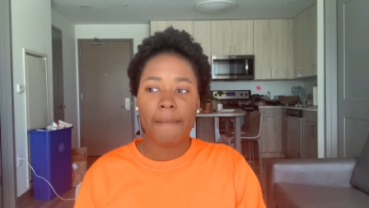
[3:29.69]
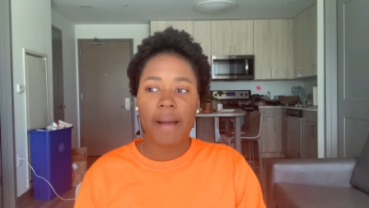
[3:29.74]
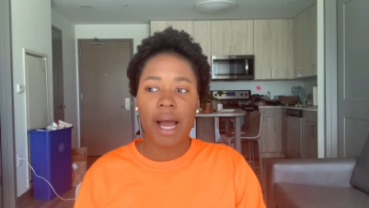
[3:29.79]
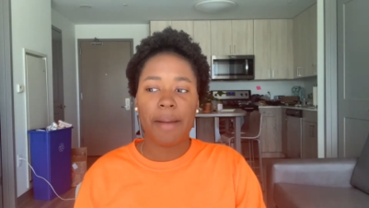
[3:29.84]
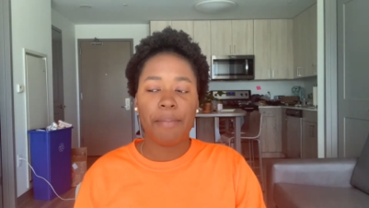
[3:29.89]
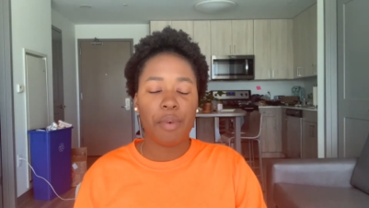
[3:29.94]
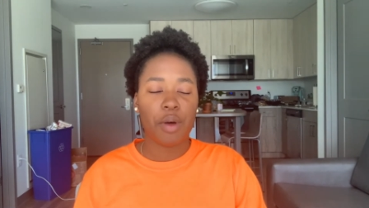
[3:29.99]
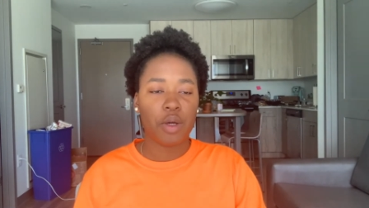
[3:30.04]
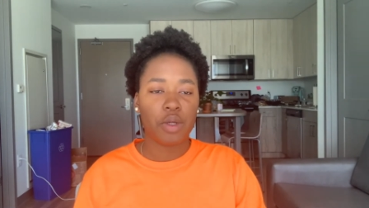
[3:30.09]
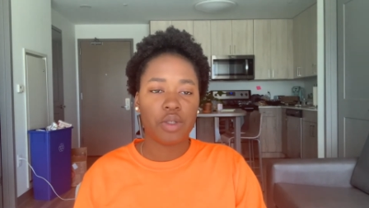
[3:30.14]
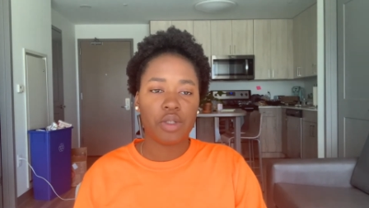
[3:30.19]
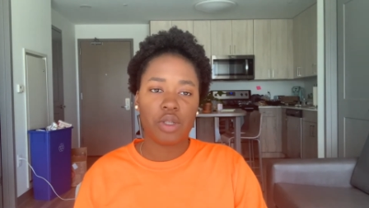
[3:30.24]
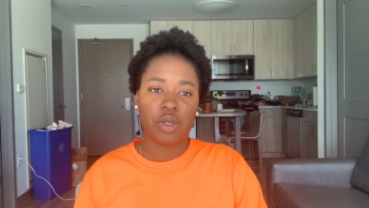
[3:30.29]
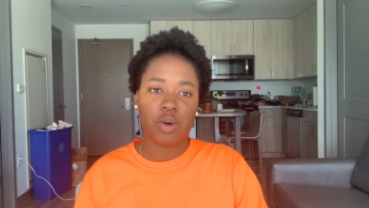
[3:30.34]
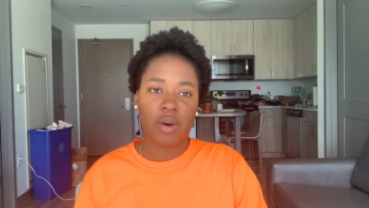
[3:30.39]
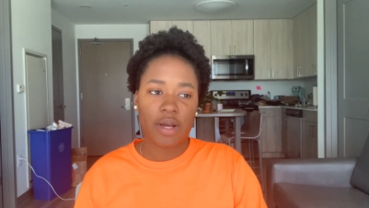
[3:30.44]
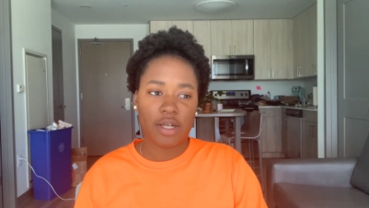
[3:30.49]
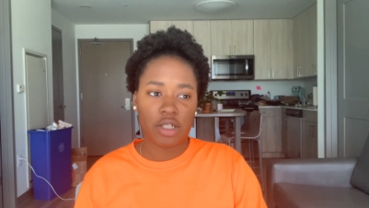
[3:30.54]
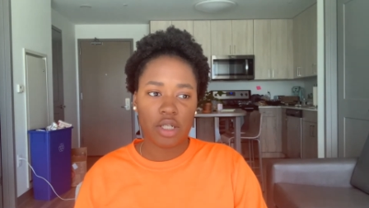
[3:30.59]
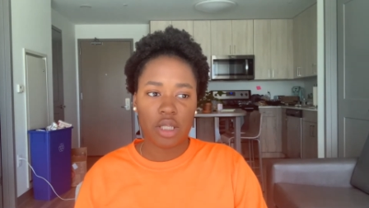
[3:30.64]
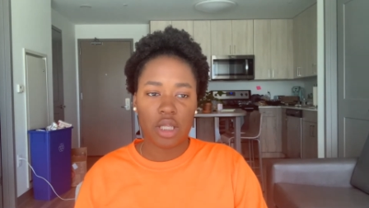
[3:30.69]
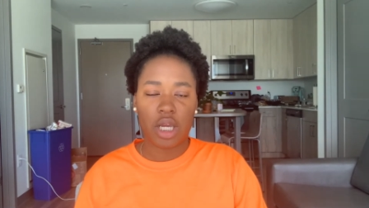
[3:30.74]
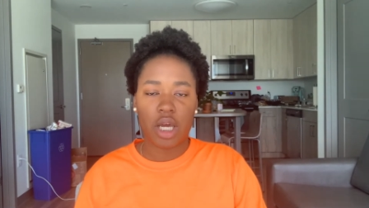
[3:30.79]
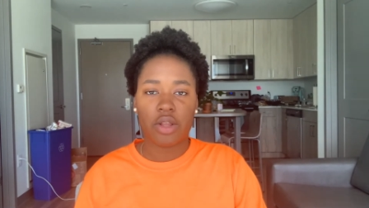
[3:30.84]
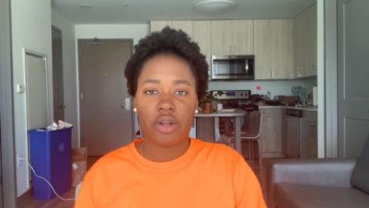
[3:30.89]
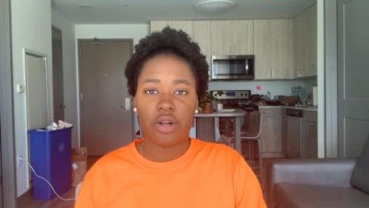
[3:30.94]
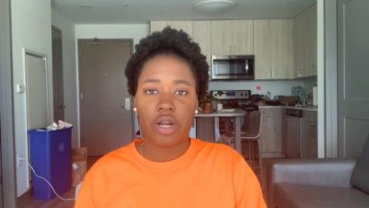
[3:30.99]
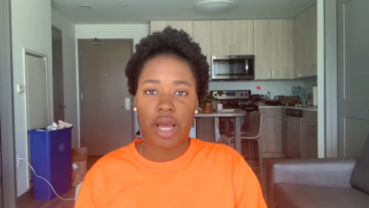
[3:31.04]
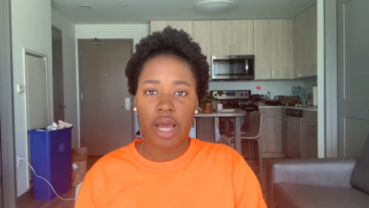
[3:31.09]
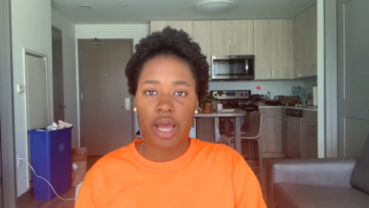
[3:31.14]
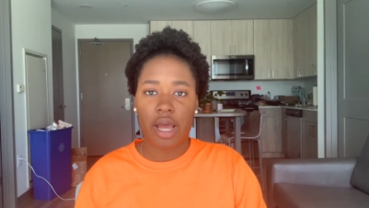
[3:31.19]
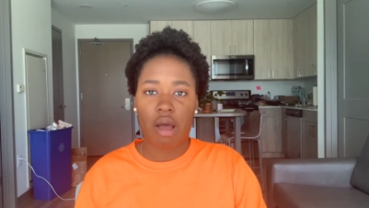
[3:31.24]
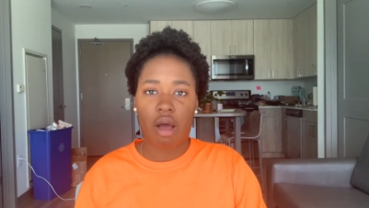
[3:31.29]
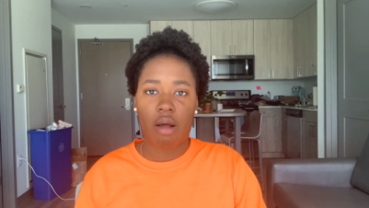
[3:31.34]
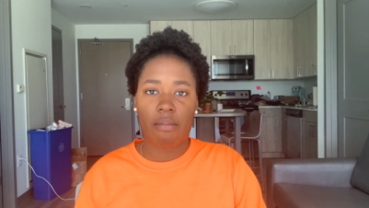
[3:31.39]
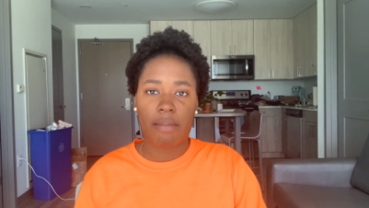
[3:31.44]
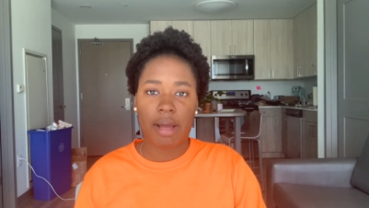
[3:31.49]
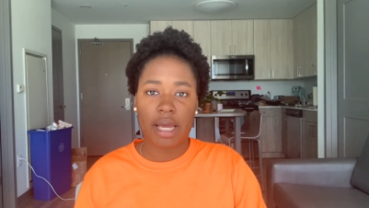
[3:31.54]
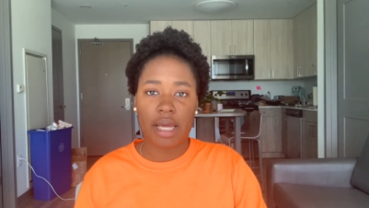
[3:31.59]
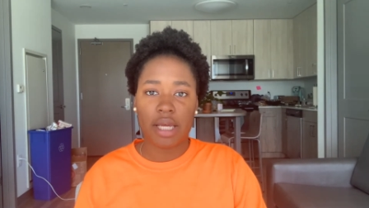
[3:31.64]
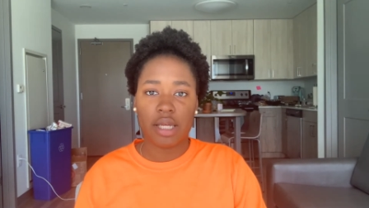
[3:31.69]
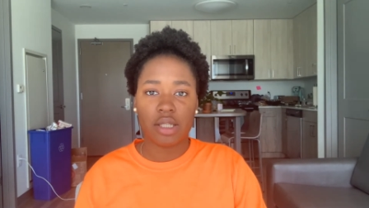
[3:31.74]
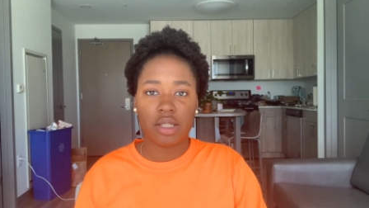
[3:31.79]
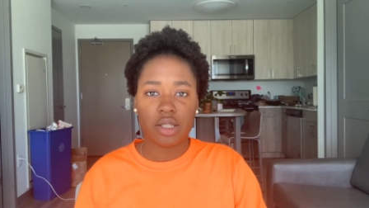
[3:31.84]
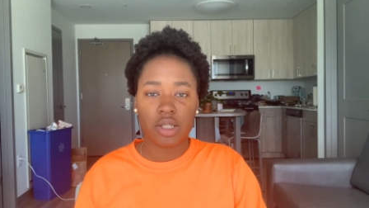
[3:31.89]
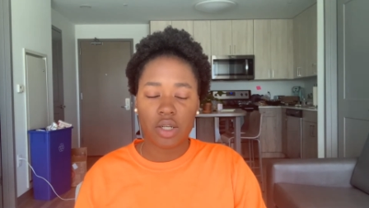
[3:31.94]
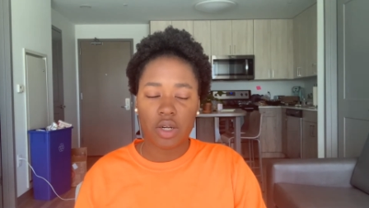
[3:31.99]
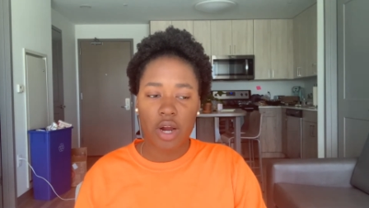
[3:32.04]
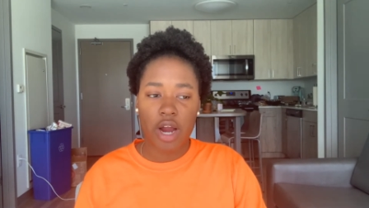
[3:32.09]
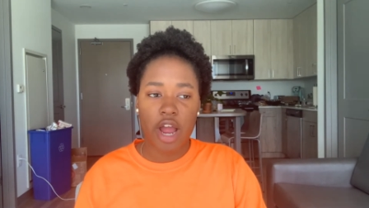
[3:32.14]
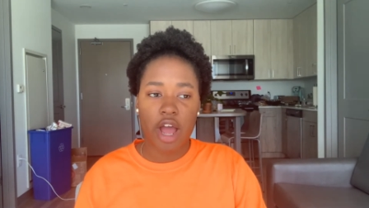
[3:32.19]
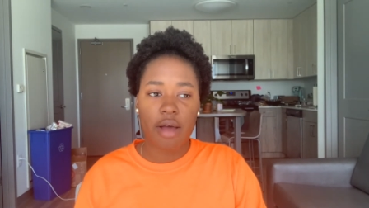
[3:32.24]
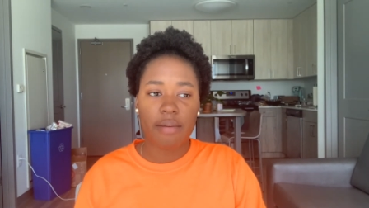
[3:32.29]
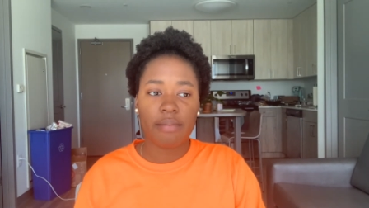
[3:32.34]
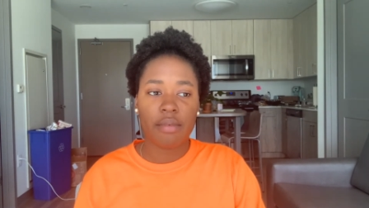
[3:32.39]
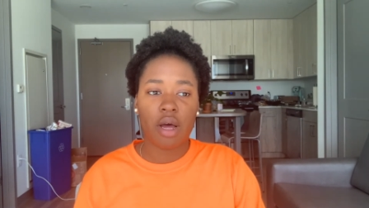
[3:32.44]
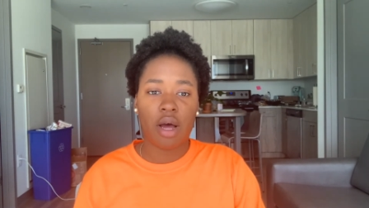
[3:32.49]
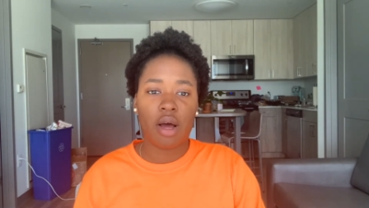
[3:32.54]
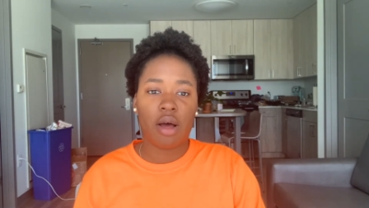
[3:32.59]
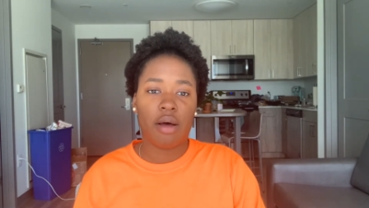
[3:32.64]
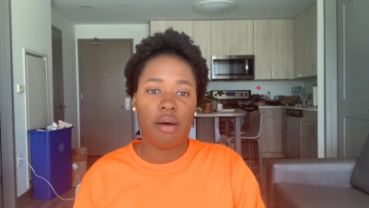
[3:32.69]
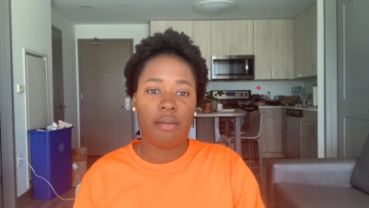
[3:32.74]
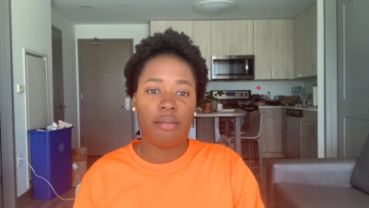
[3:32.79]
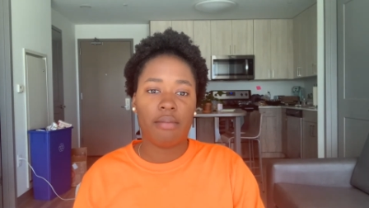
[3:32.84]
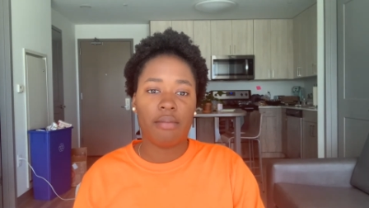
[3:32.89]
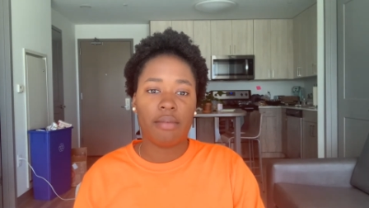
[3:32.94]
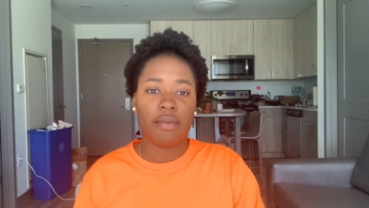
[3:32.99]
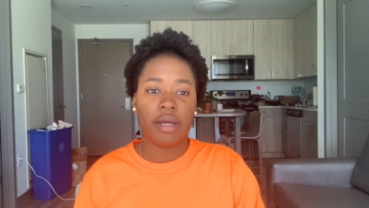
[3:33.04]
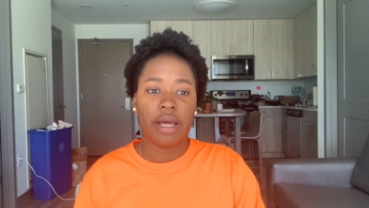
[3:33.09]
I posed the question the other day on my Instagram, um,